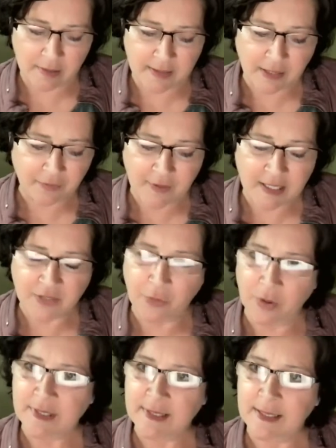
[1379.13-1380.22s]
Netflix,
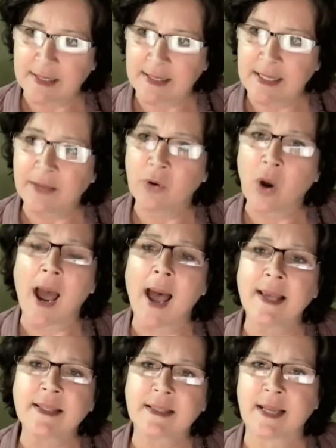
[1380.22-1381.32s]
for instance, never
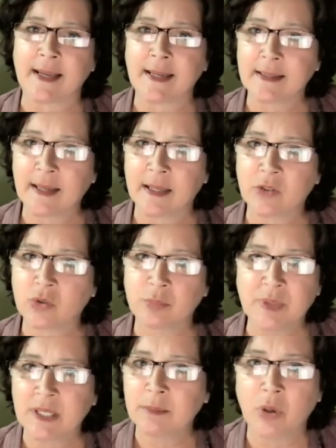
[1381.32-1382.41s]
asked Canada to
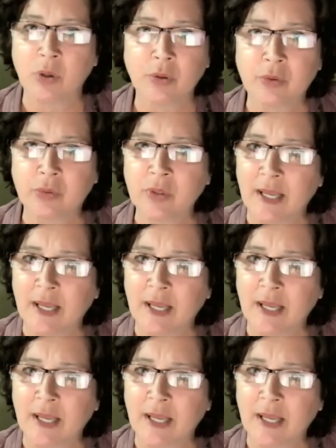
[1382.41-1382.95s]
be able to